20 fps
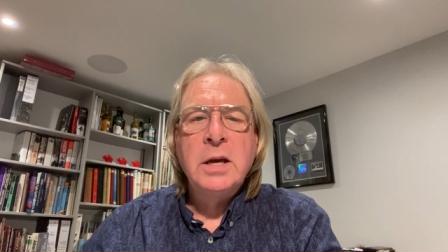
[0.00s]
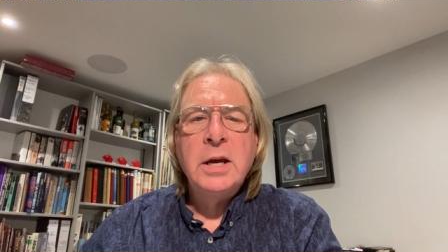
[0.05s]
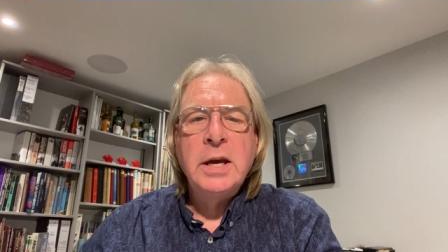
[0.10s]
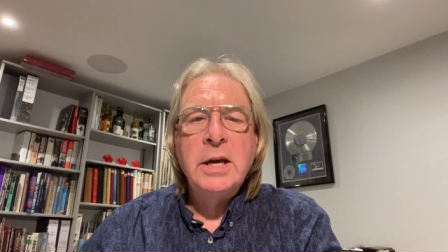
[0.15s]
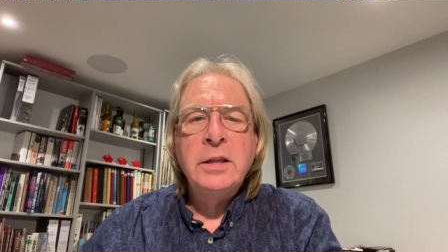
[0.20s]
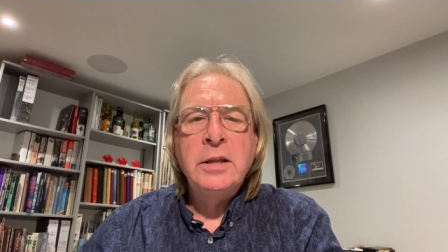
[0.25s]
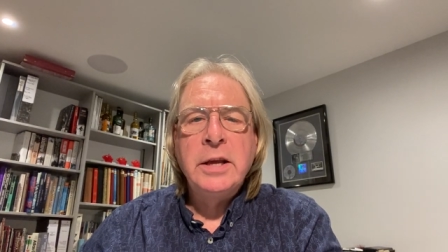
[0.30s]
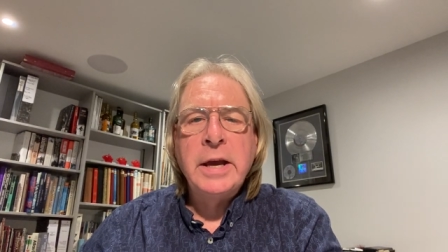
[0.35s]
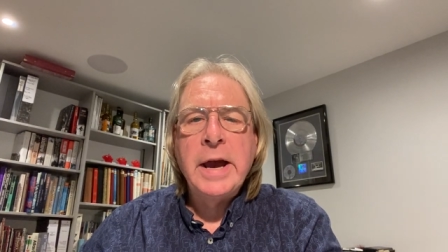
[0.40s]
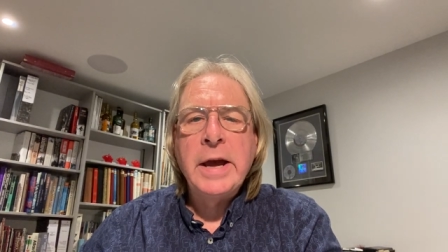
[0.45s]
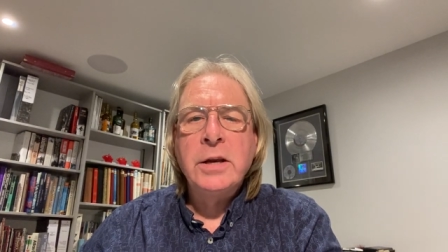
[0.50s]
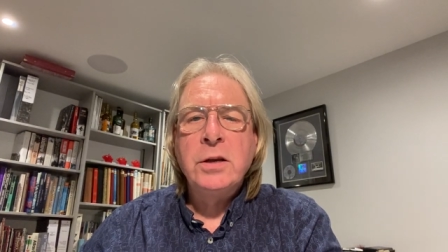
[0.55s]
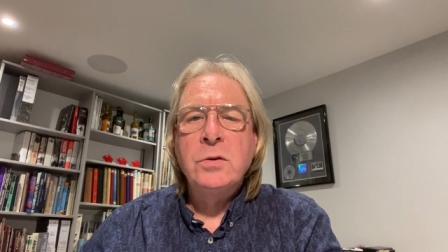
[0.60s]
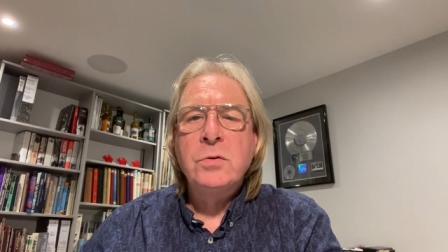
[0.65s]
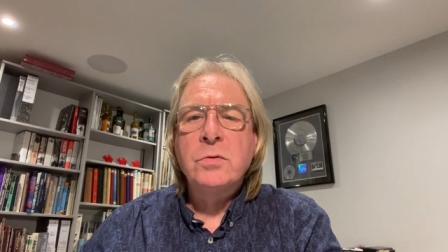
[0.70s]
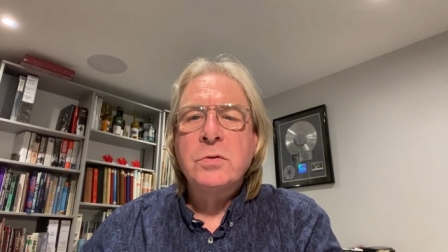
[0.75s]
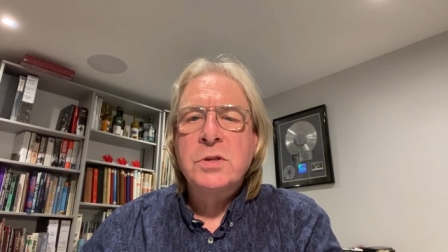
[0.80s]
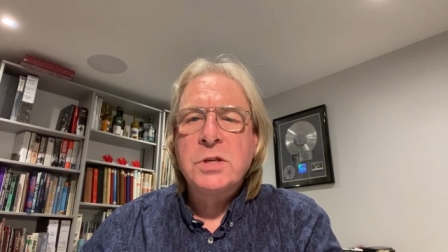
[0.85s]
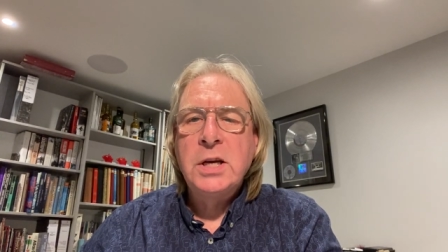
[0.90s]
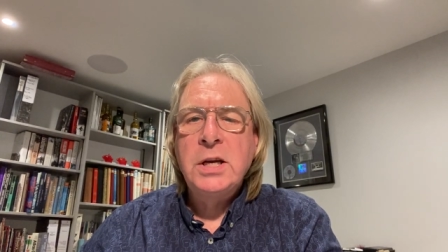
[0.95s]
in the
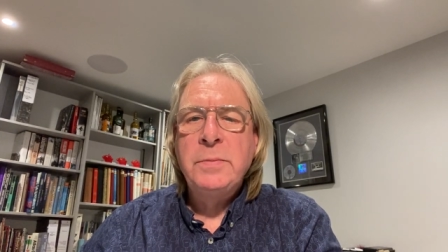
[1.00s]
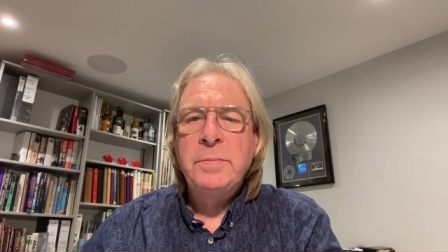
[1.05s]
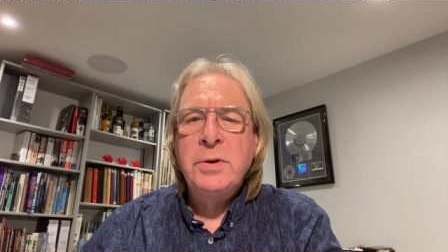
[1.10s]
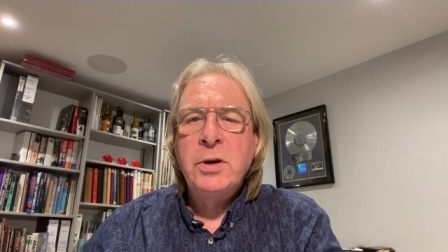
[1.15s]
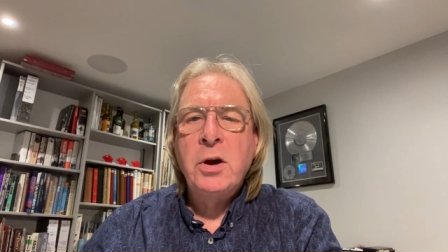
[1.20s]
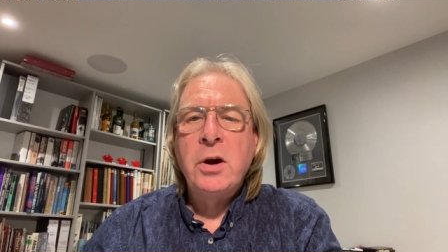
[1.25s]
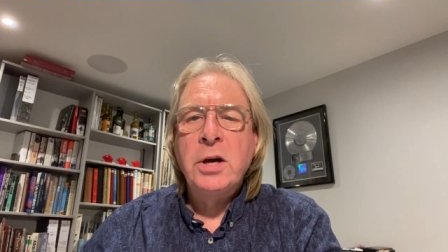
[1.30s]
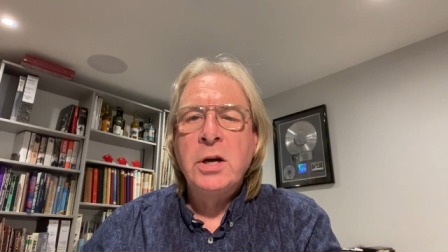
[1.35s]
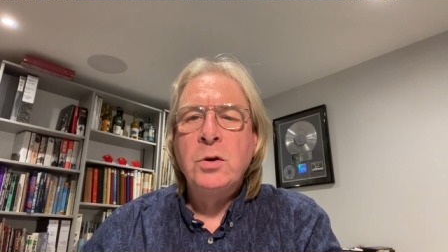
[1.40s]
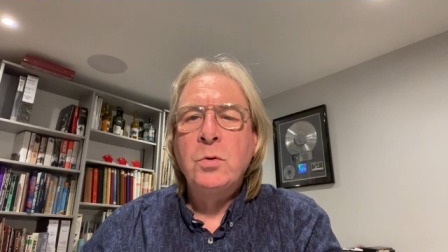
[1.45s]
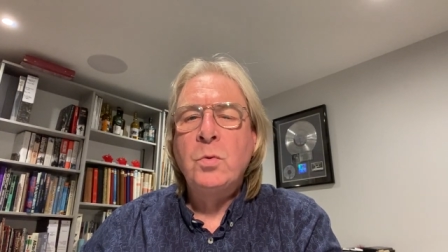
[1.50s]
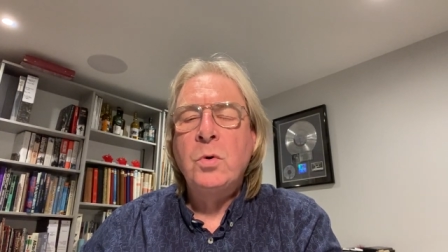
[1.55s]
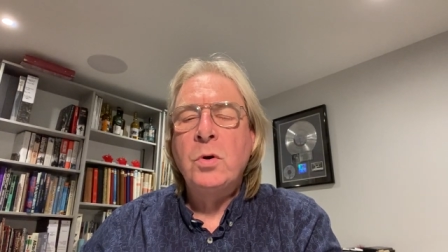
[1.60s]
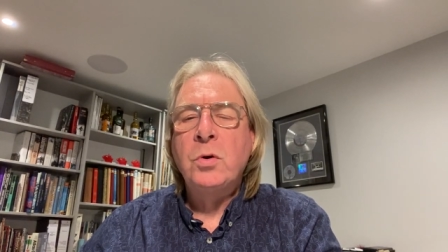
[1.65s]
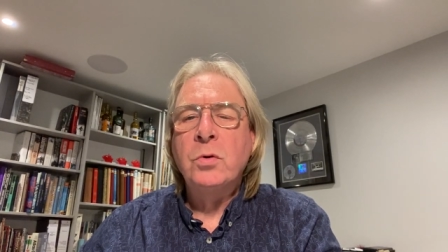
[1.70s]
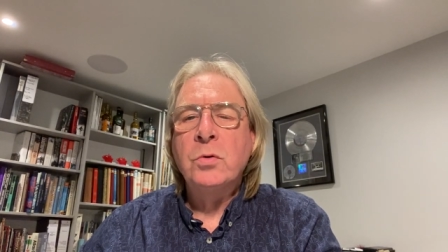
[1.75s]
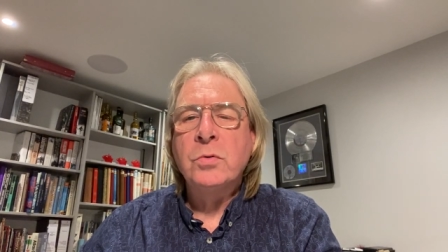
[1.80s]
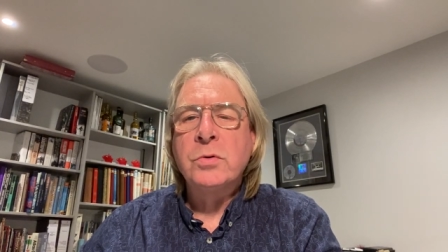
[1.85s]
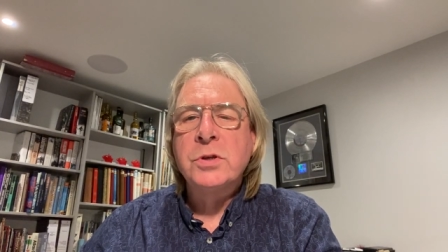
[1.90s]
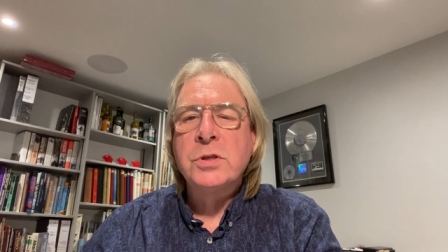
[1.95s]
annual TPI
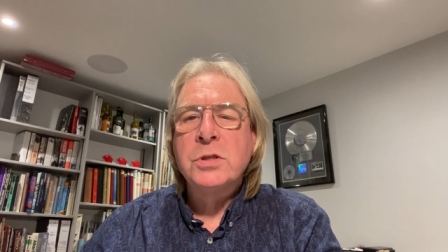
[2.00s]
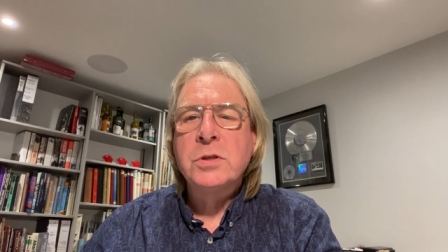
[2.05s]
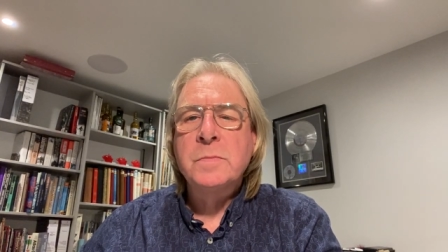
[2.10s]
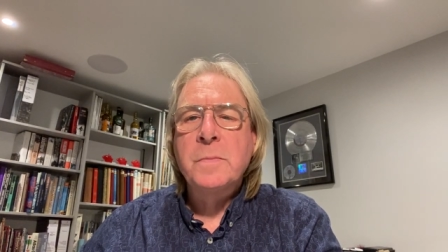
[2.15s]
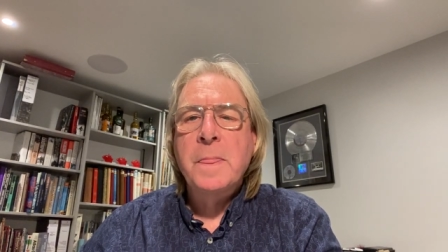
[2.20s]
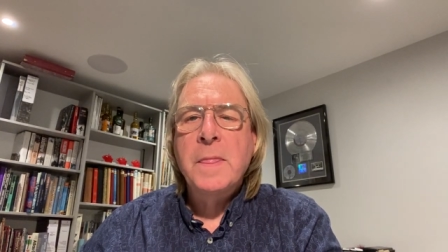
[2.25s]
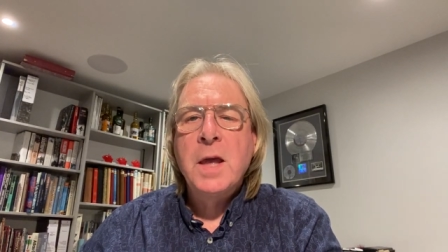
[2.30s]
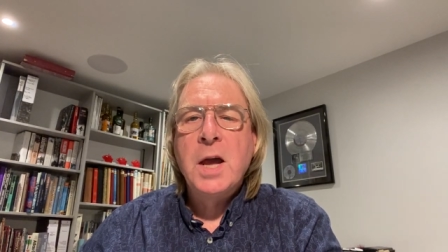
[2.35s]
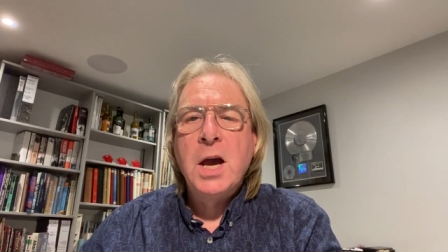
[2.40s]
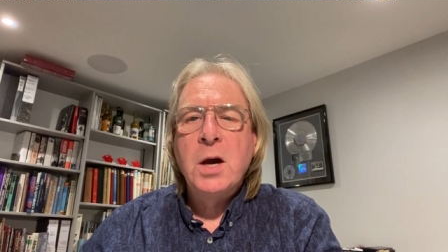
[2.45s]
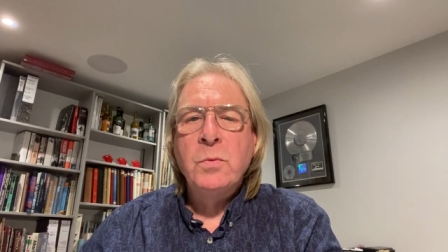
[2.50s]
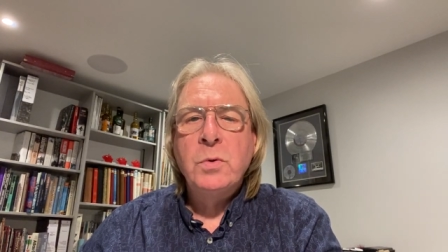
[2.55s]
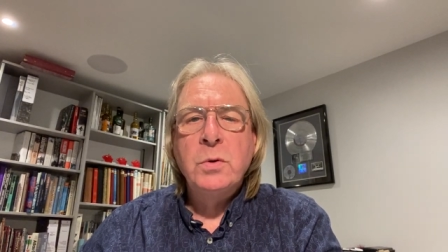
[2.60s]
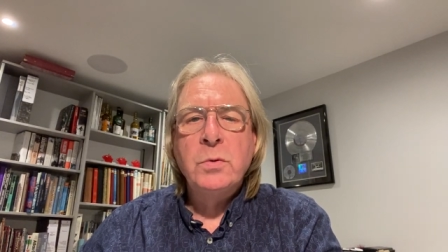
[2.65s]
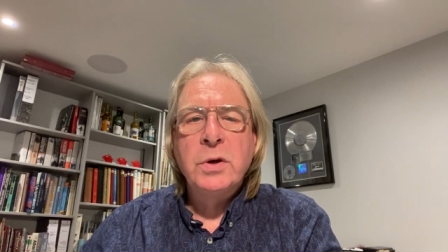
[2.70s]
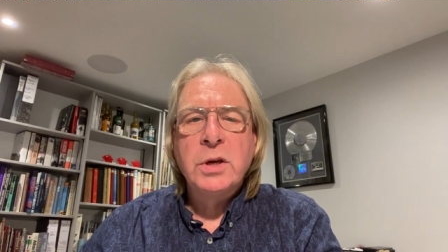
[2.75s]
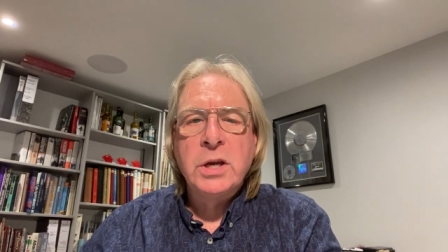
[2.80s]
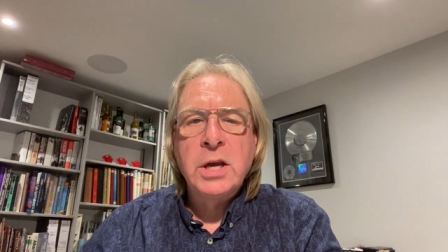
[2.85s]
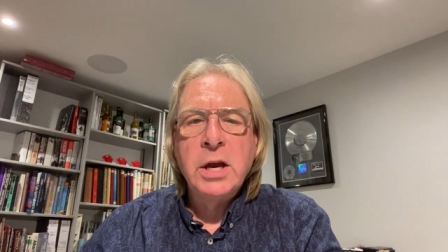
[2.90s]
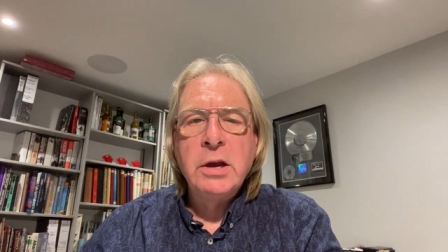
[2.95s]
Awards and we
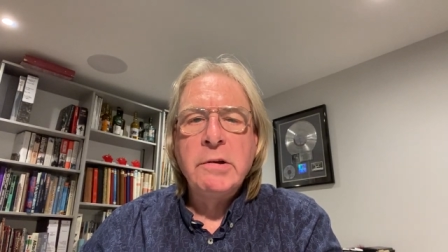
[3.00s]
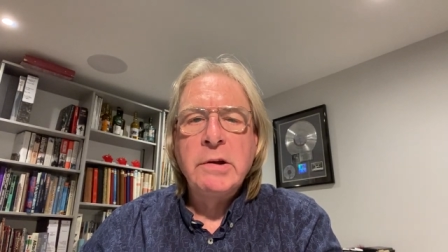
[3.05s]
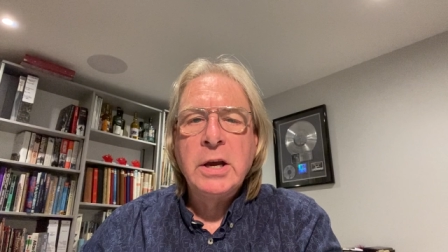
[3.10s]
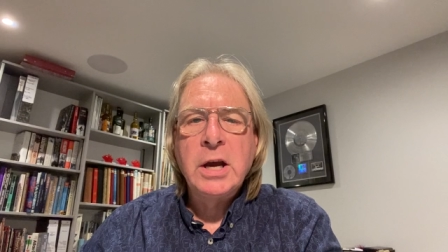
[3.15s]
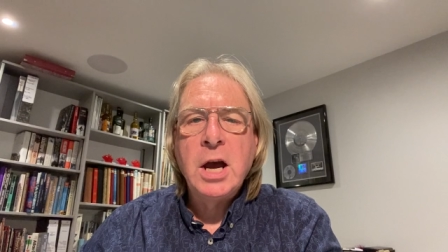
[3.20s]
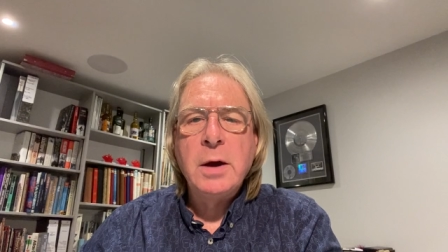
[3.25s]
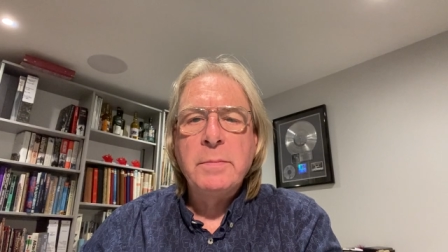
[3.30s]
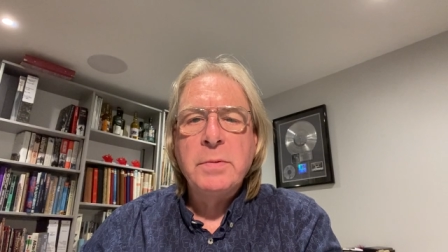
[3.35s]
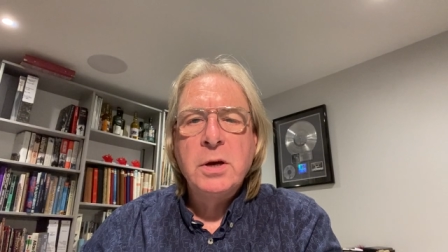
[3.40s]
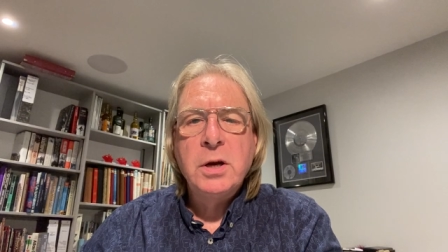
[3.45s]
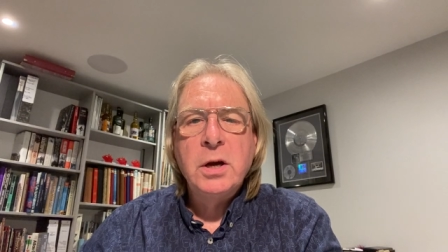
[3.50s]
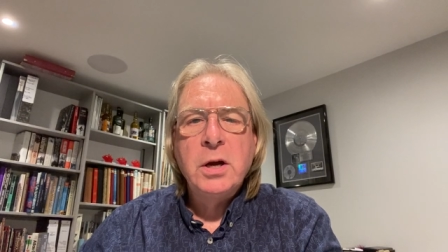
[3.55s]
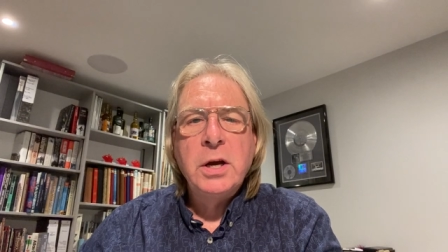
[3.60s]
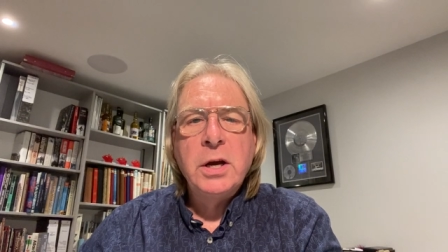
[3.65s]
were gearing up